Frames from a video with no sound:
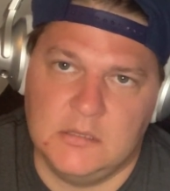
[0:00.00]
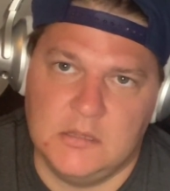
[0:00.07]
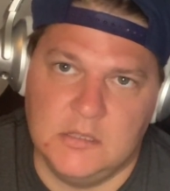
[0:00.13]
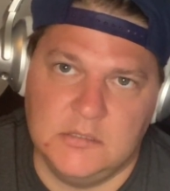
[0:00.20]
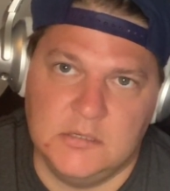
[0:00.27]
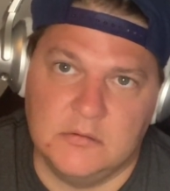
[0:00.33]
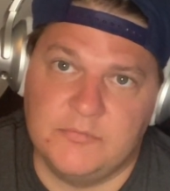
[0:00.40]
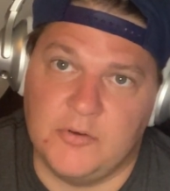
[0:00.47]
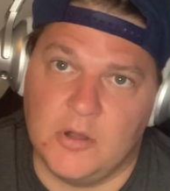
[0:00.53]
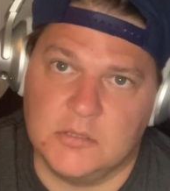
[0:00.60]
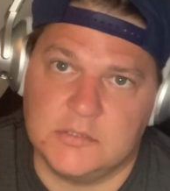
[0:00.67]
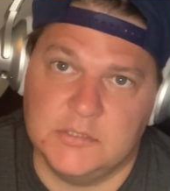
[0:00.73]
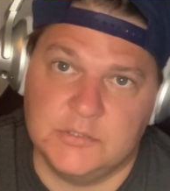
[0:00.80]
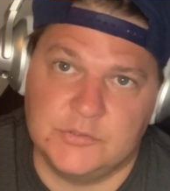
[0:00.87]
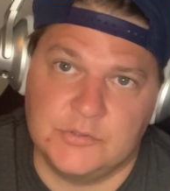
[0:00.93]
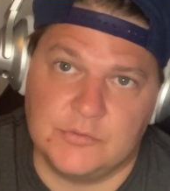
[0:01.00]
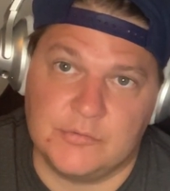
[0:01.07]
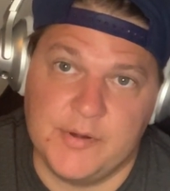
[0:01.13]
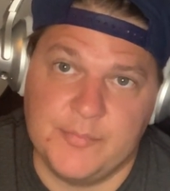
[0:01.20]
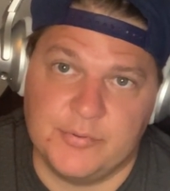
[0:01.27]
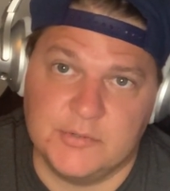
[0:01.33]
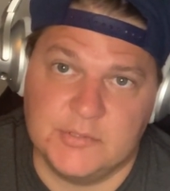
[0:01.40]
The default is
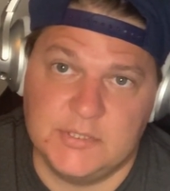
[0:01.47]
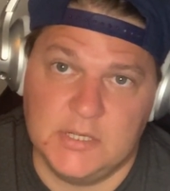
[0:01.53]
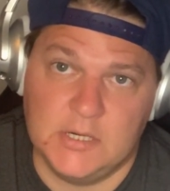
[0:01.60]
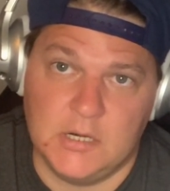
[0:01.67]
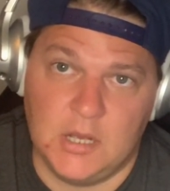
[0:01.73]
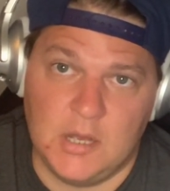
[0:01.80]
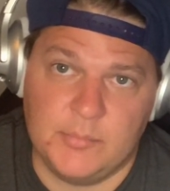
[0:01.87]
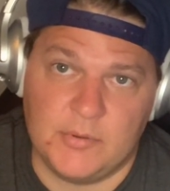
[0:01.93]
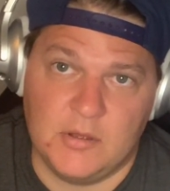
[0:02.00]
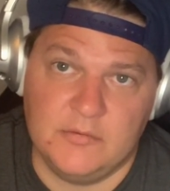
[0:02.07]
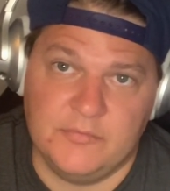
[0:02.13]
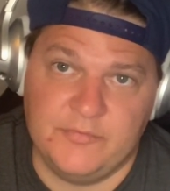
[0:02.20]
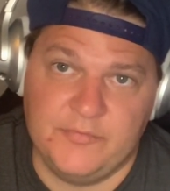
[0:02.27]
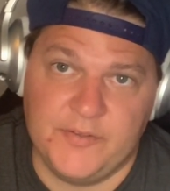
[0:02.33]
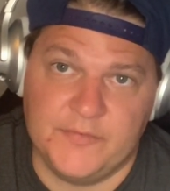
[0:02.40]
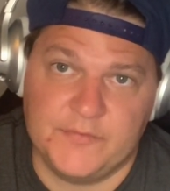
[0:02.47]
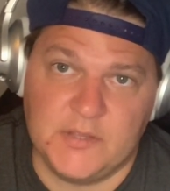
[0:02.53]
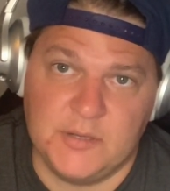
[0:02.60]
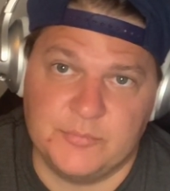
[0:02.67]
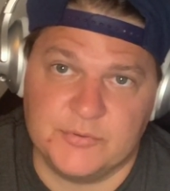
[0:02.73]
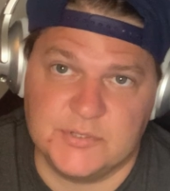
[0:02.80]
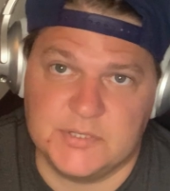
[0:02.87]
3% up on
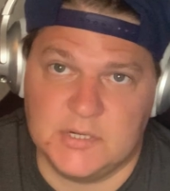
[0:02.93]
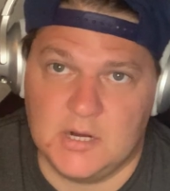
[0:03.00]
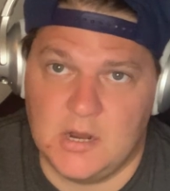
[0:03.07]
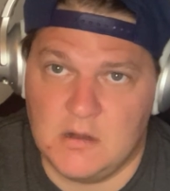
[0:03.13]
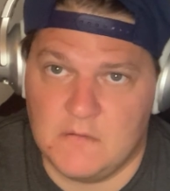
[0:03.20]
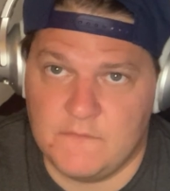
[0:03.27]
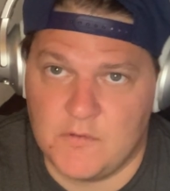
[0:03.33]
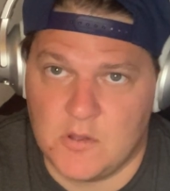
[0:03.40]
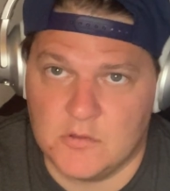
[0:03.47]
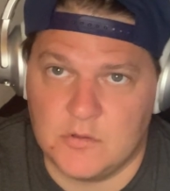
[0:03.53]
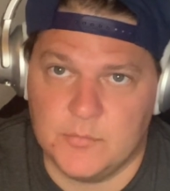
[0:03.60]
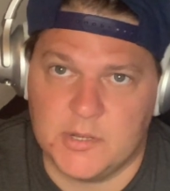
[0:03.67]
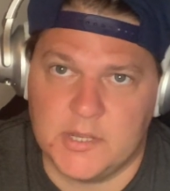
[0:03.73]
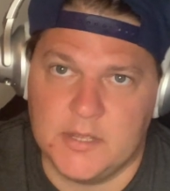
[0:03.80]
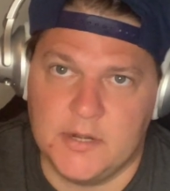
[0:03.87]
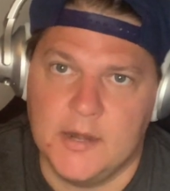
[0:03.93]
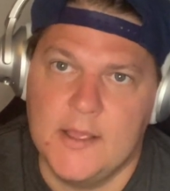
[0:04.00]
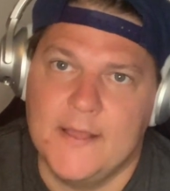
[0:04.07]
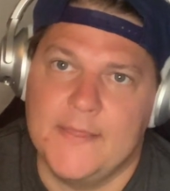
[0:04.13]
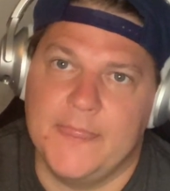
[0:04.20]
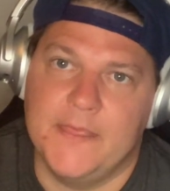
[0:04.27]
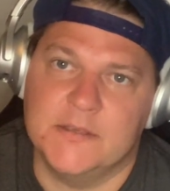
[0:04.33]
15% higher volume. Again,
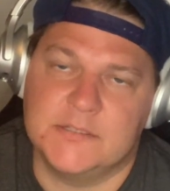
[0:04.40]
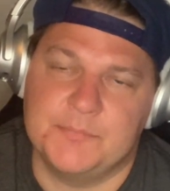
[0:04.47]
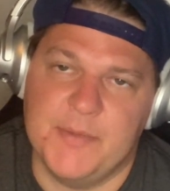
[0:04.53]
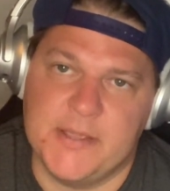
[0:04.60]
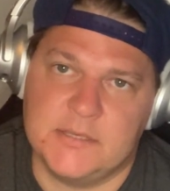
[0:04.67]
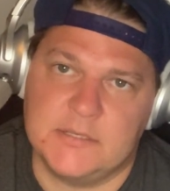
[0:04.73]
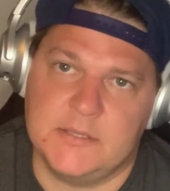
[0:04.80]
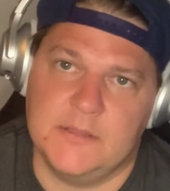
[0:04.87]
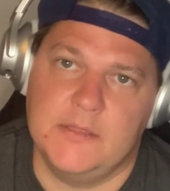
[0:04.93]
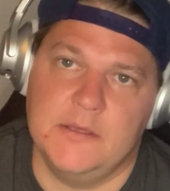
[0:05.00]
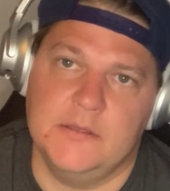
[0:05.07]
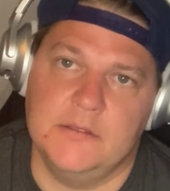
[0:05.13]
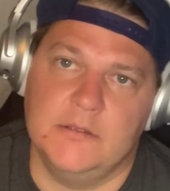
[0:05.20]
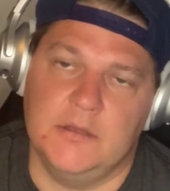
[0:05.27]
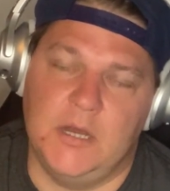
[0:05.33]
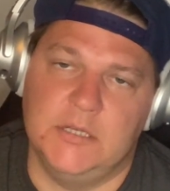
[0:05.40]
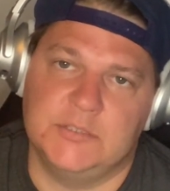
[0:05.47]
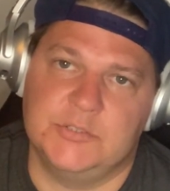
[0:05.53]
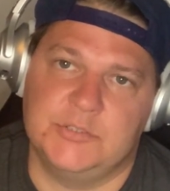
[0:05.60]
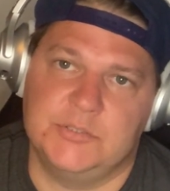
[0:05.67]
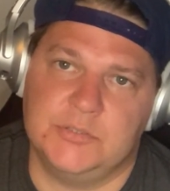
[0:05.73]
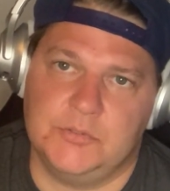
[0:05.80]
this makes
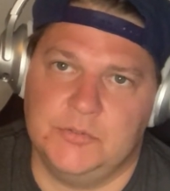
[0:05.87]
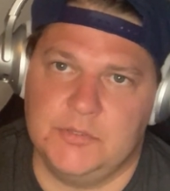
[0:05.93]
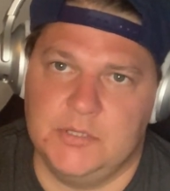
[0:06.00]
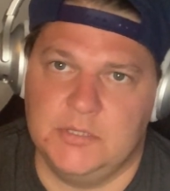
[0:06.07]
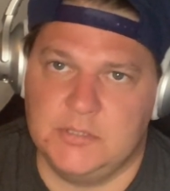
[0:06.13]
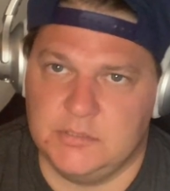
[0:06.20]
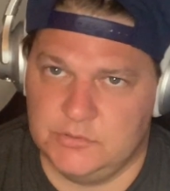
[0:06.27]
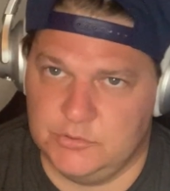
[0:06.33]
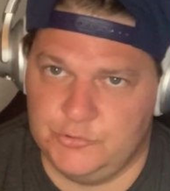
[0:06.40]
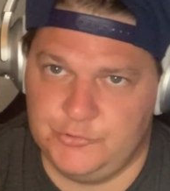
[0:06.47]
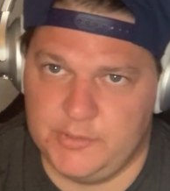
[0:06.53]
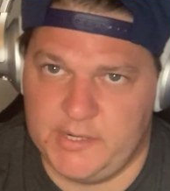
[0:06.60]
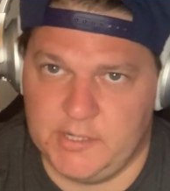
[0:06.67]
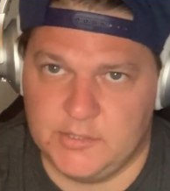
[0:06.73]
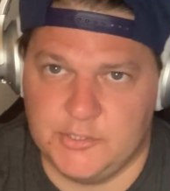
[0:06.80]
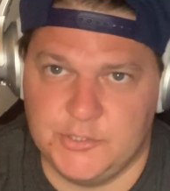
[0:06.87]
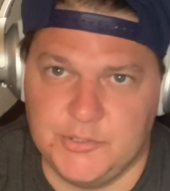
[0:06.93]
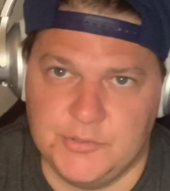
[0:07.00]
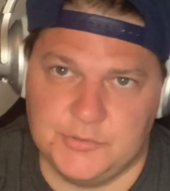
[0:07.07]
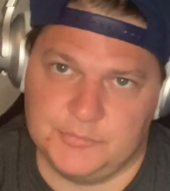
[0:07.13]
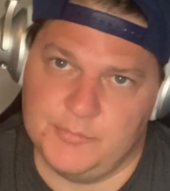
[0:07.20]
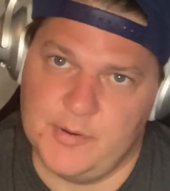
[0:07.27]
us certain that these are trading on the
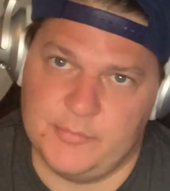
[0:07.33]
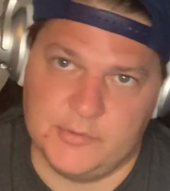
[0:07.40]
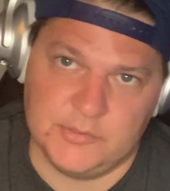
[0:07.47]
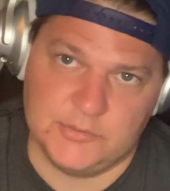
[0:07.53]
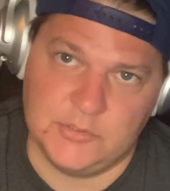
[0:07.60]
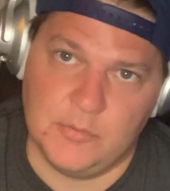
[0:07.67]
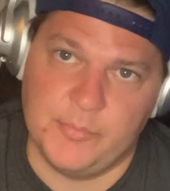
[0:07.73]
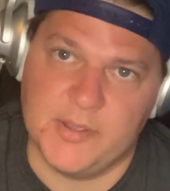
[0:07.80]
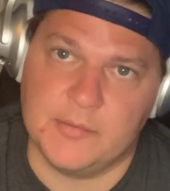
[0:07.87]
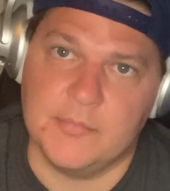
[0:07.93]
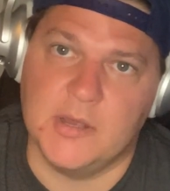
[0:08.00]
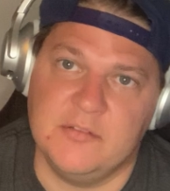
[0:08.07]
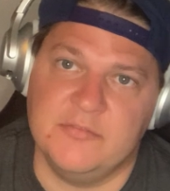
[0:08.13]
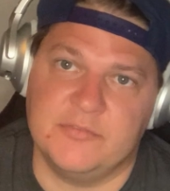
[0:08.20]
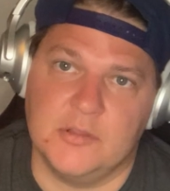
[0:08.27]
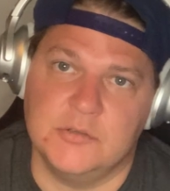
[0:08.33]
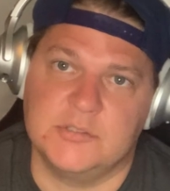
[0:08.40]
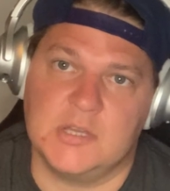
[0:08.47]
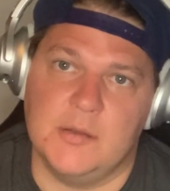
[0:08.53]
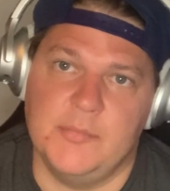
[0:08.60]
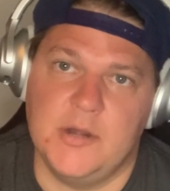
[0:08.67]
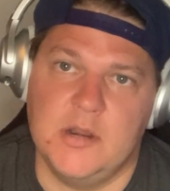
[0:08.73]
news. Remember, there's no big flows
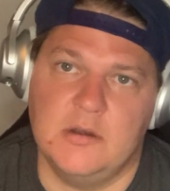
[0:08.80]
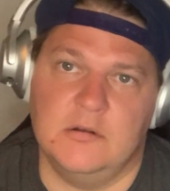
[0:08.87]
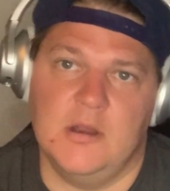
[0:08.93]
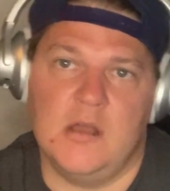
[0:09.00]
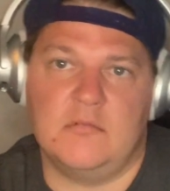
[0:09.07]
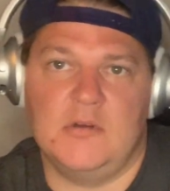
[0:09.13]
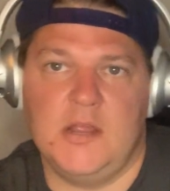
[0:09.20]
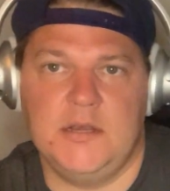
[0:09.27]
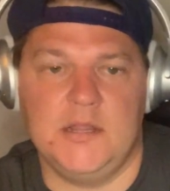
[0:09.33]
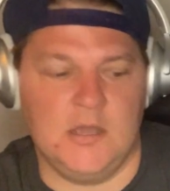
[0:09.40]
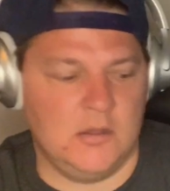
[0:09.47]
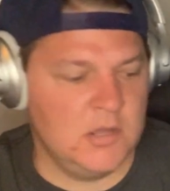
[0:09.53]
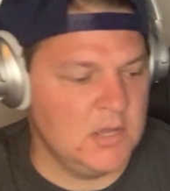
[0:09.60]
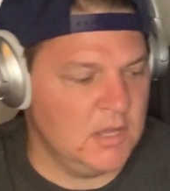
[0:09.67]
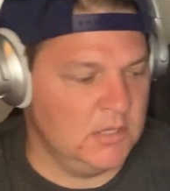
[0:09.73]
coming in or out right now.